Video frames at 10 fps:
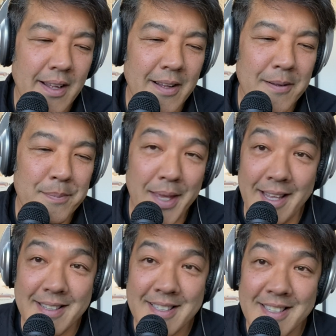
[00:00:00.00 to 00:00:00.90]
Um,
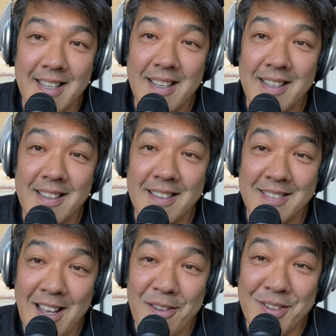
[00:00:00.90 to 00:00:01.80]
it's
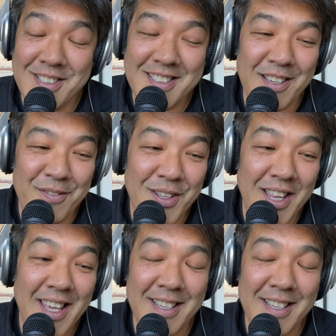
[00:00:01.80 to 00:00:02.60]
Davin's given